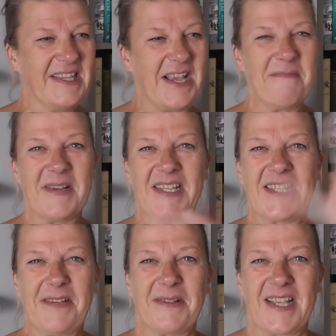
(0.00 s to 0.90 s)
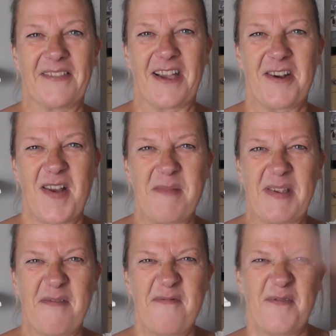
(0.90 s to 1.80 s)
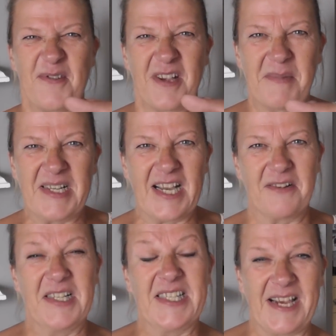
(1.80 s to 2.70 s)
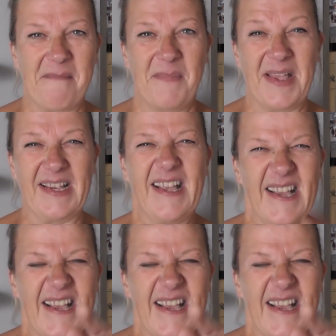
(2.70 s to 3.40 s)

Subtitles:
The opening sequence had that great big foot coming down and stamping.